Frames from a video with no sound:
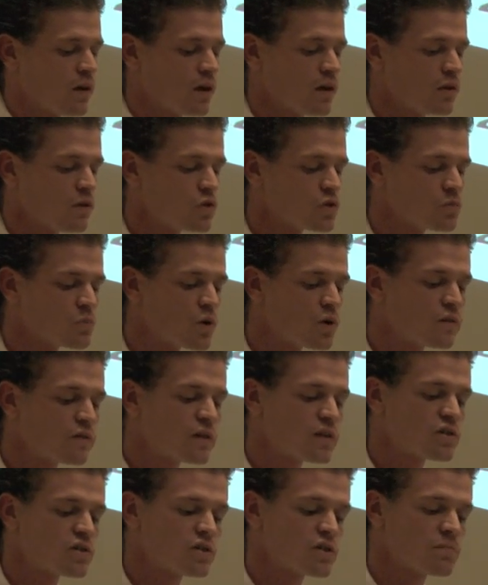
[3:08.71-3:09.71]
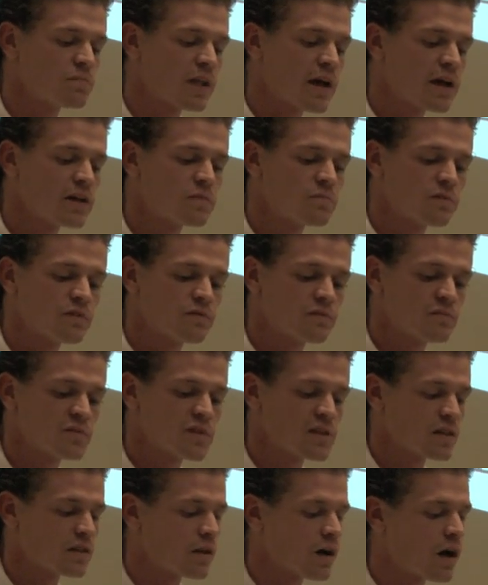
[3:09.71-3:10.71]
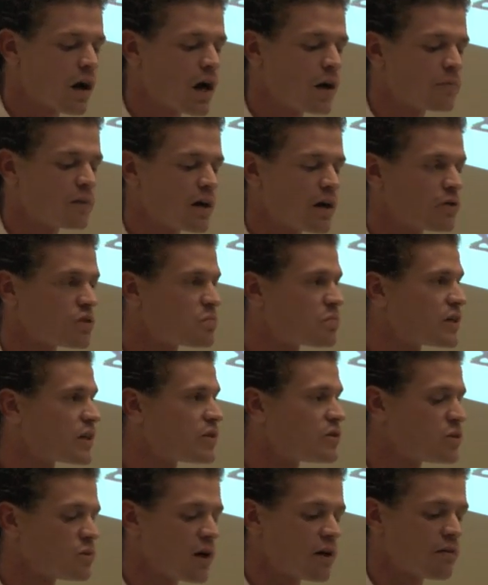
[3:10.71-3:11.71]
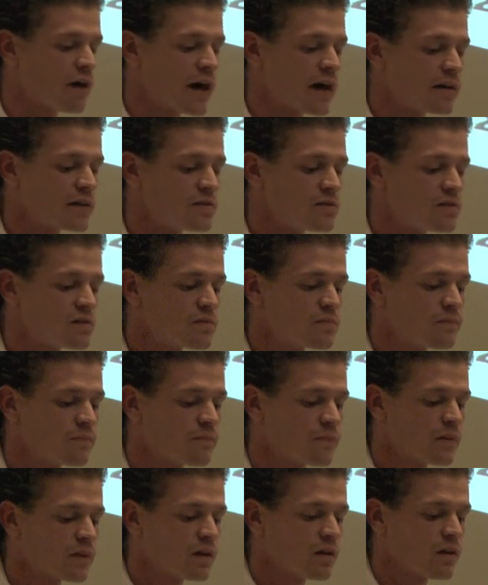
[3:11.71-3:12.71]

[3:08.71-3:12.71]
and those motivations blinded me from seeing the harm that I was bringing to Iraqis.